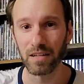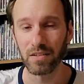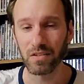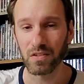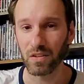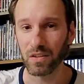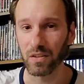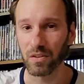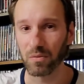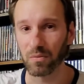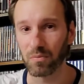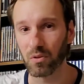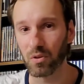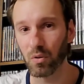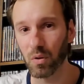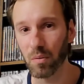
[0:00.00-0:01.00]
So, you know,
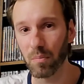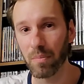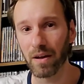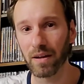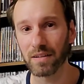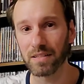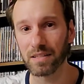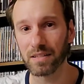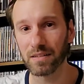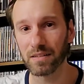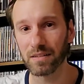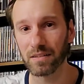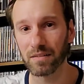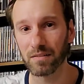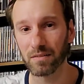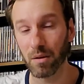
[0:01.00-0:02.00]
going back to,